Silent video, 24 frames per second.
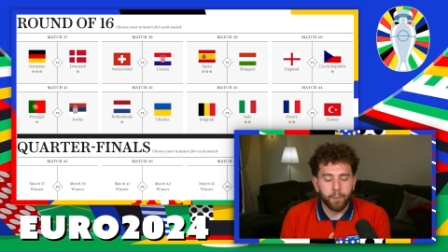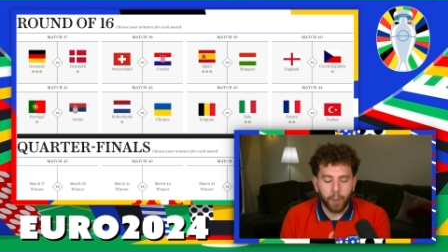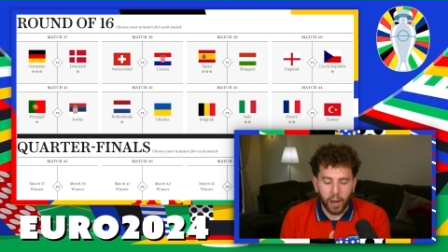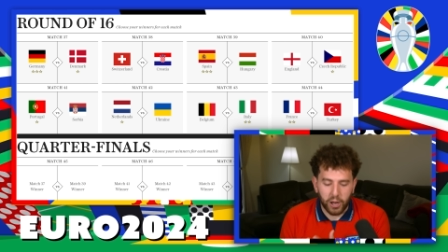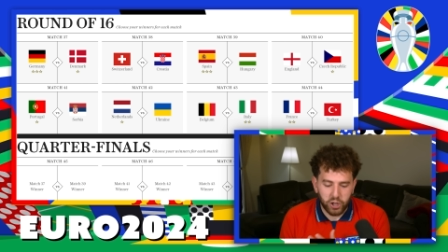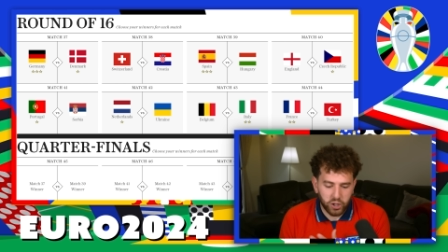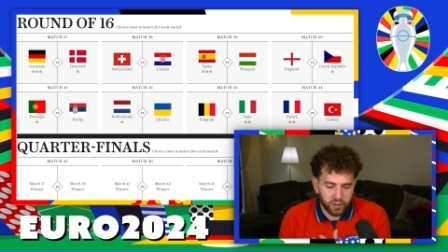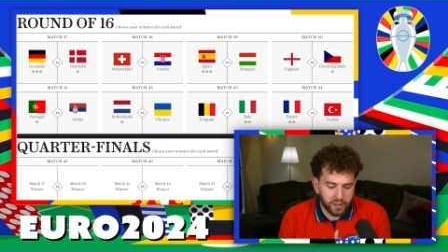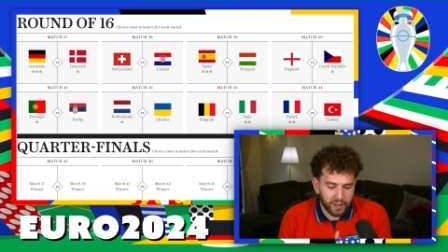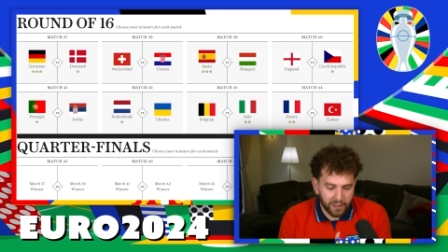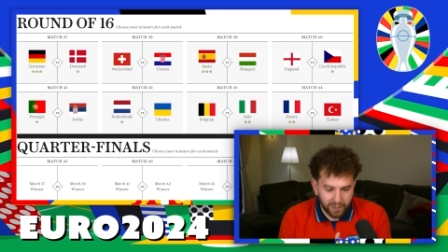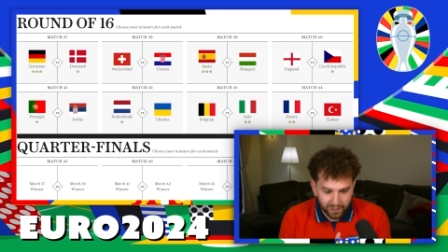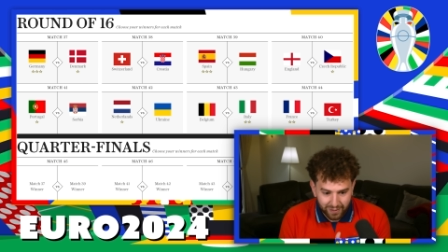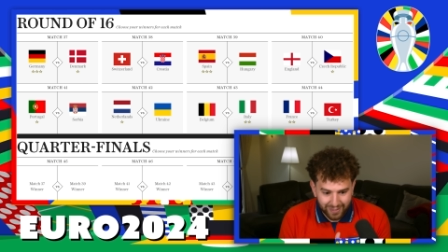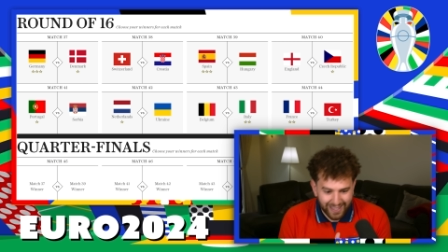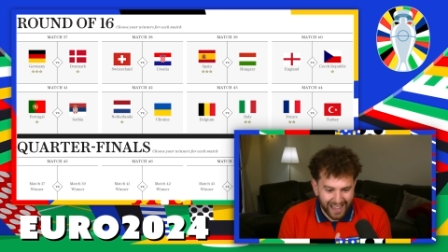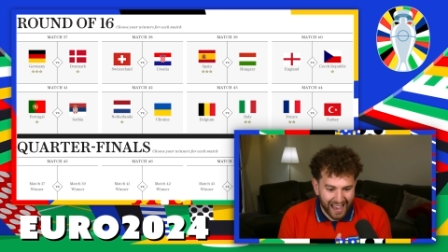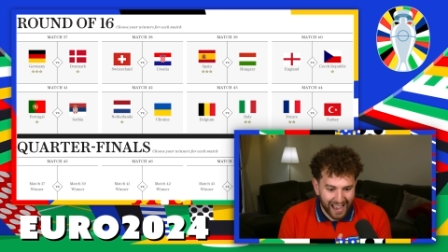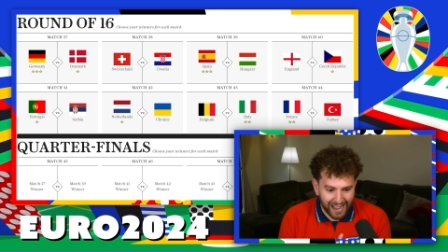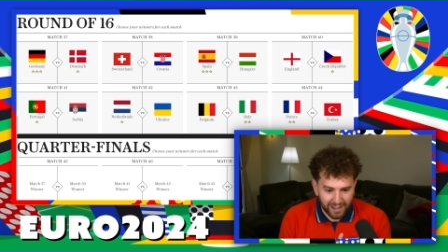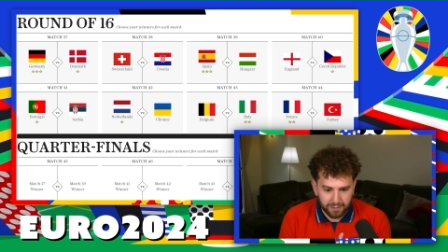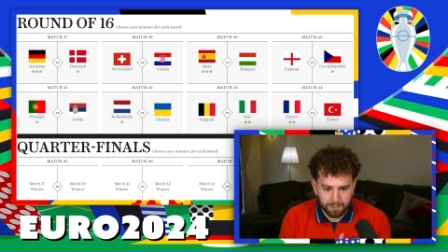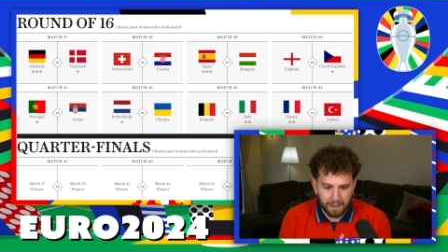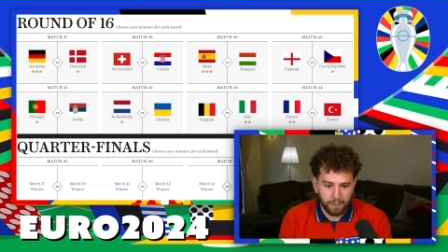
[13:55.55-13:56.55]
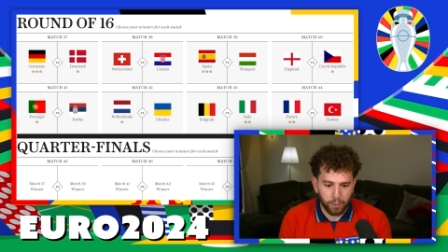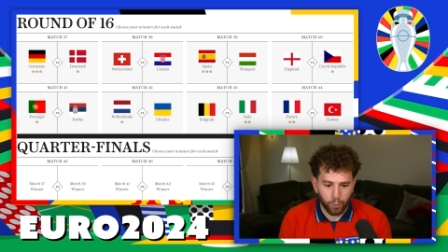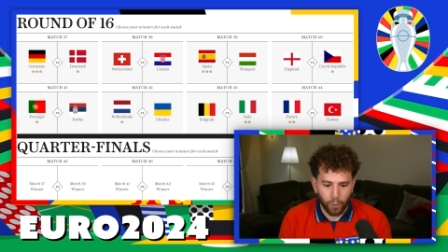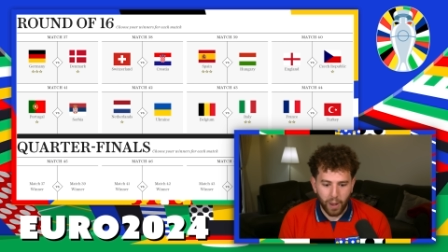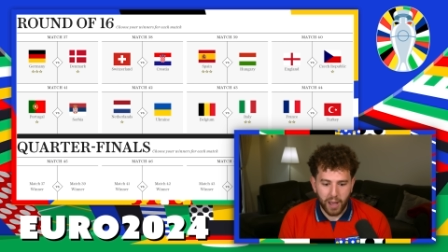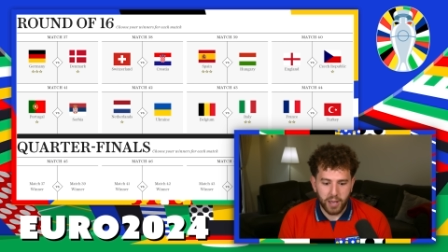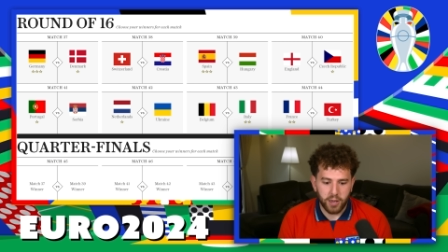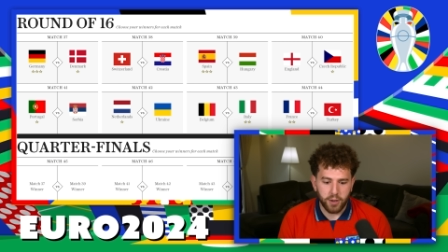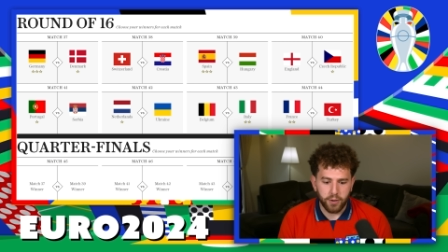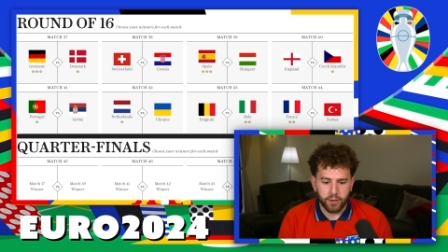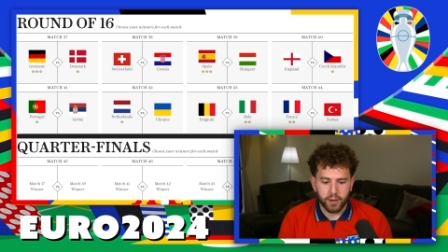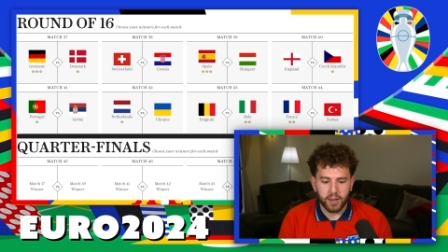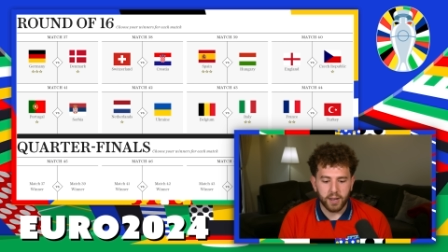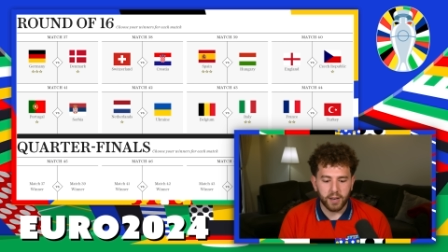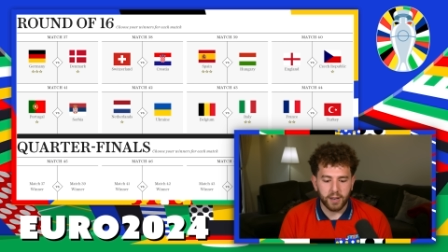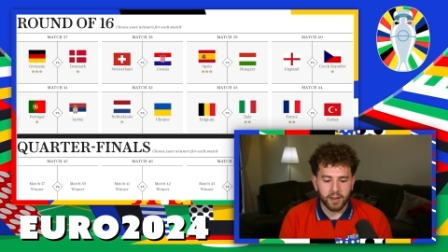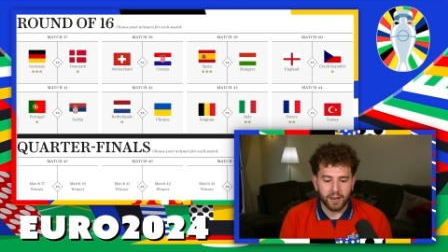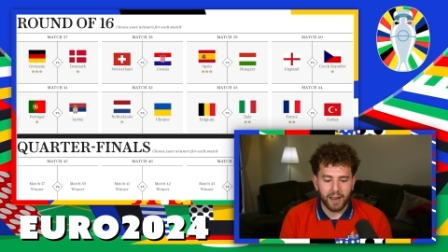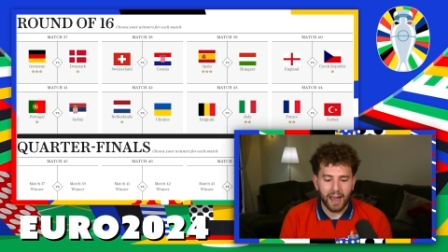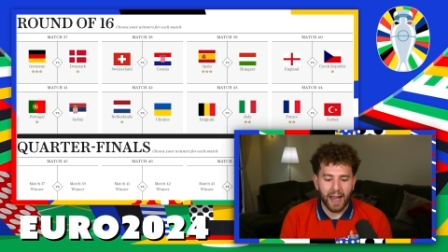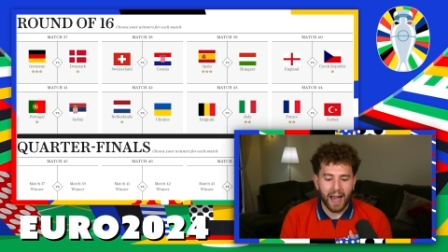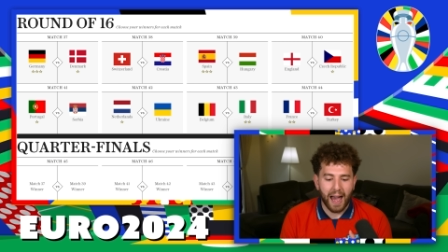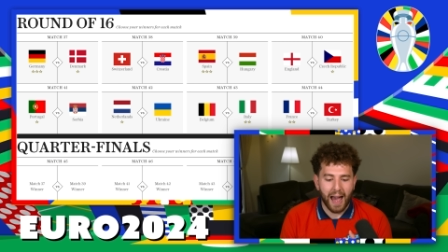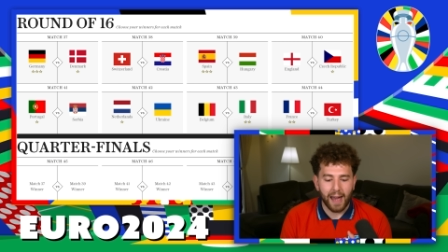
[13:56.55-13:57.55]
but I just think that is maybe where you can
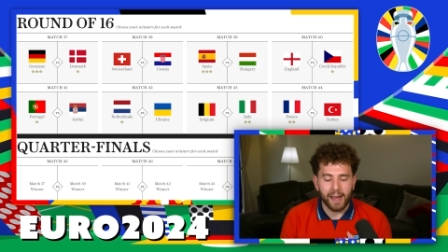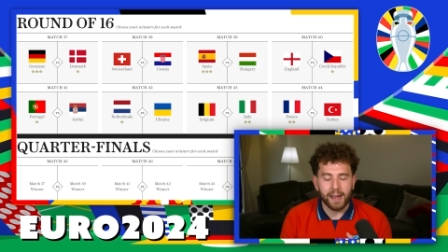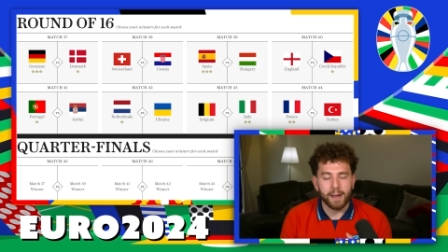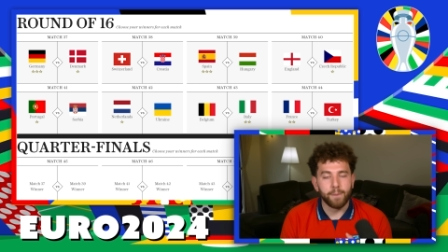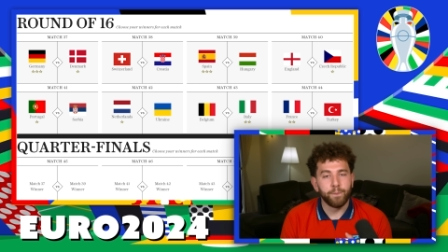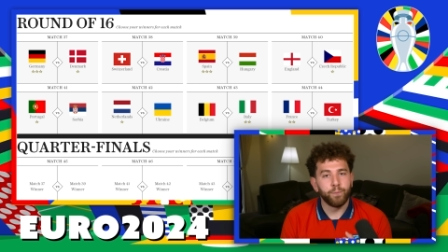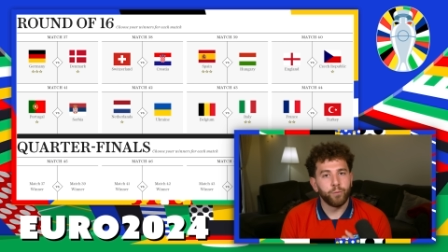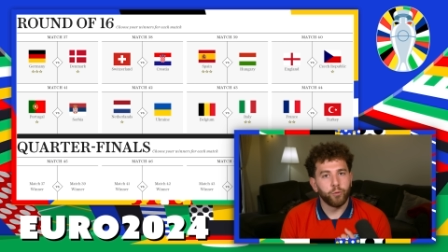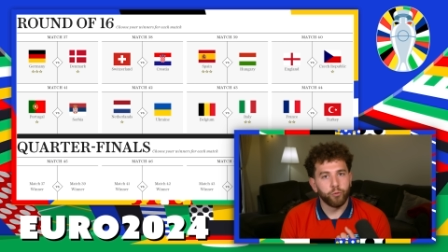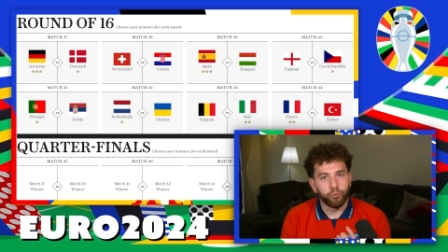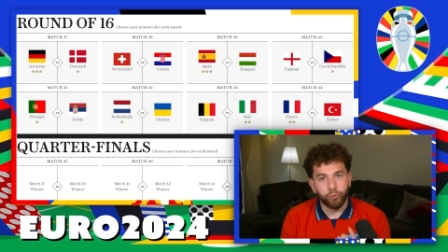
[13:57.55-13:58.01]
get at him.